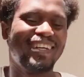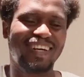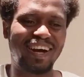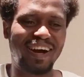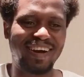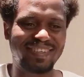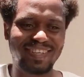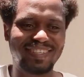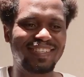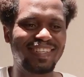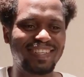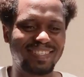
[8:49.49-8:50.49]
I
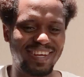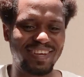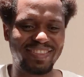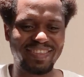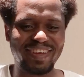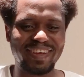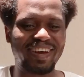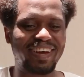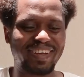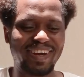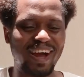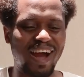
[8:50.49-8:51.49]
just didn't say anything.
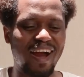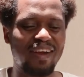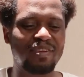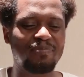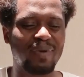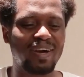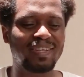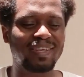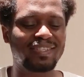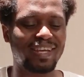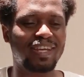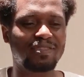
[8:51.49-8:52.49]
Like
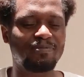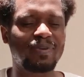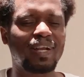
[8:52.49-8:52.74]
inside me,